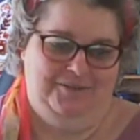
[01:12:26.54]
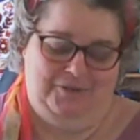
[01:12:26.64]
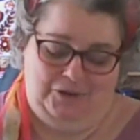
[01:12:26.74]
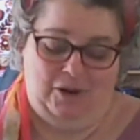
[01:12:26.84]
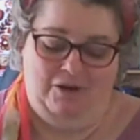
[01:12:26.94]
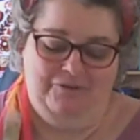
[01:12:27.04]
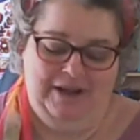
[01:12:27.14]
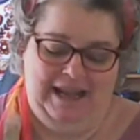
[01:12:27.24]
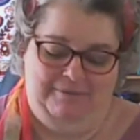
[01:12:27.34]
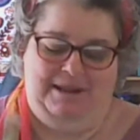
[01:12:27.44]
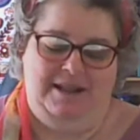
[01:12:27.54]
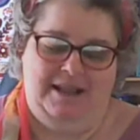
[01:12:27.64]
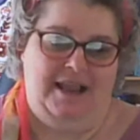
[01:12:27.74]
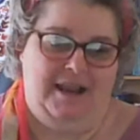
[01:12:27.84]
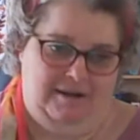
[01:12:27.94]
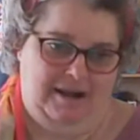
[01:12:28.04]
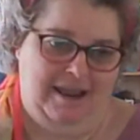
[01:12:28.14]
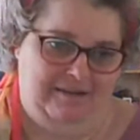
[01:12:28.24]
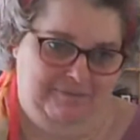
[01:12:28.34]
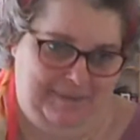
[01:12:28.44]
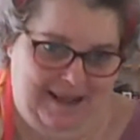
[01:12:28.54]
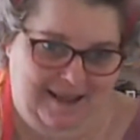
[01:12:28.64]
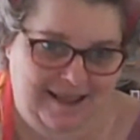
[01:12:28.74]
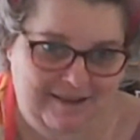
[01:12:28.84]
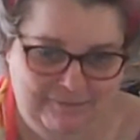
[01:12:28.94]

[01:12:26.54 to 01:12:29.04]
you'll often hear me say, Dave, behave,